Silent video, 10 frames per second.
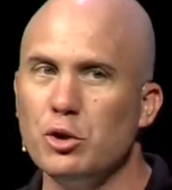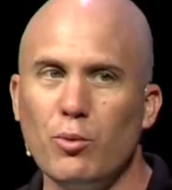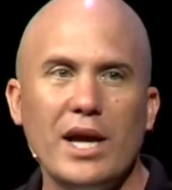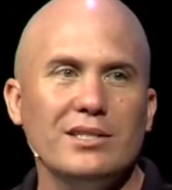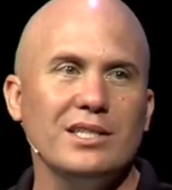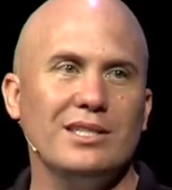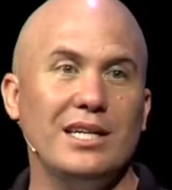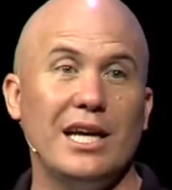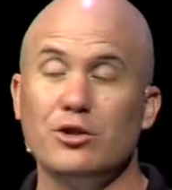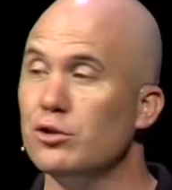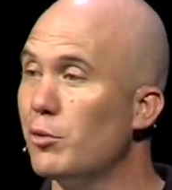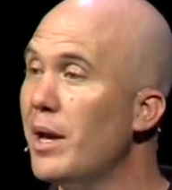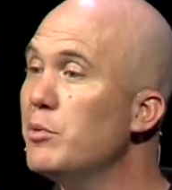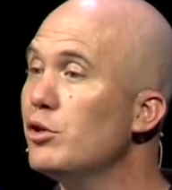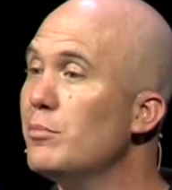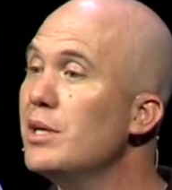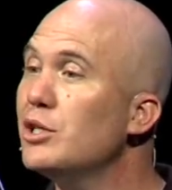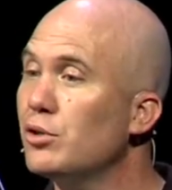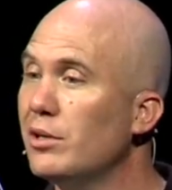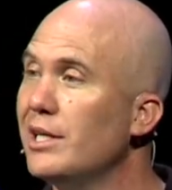you're raising teenagers, or maybe you're a
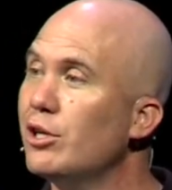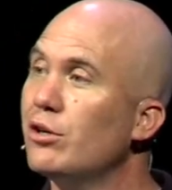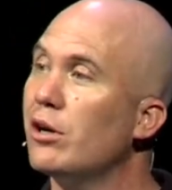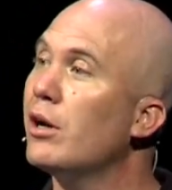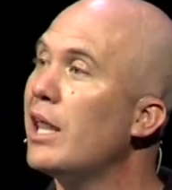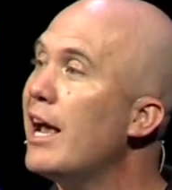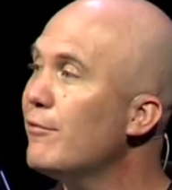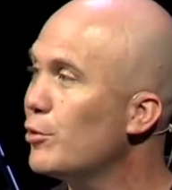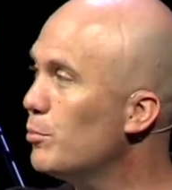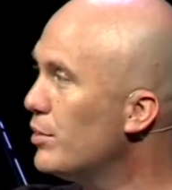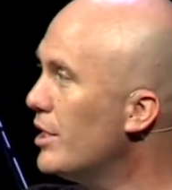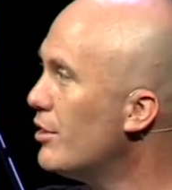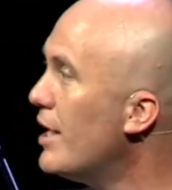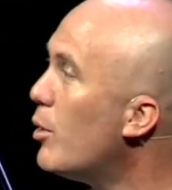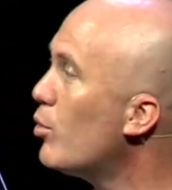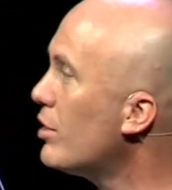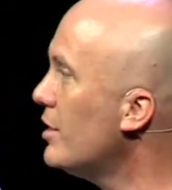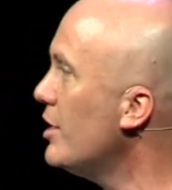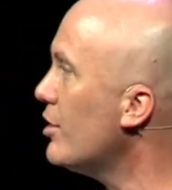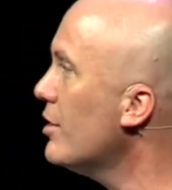ministry leader or a life group leader, network
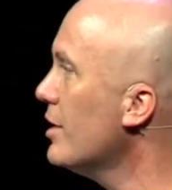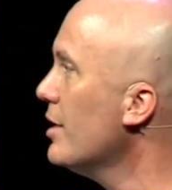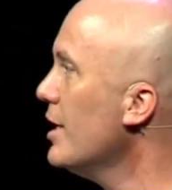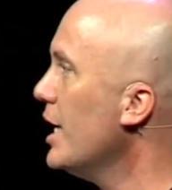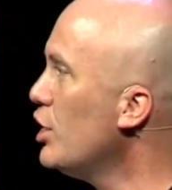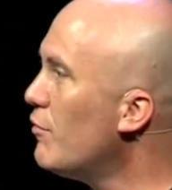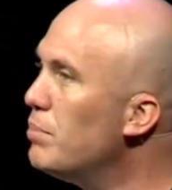leader, and you have